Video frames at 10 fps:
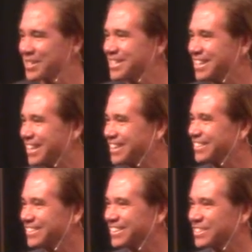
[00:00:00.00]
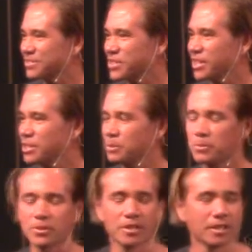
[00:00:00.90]
ni hao, there's some Chinese
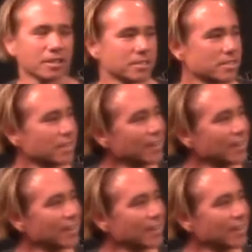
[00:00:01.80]
people in the audience.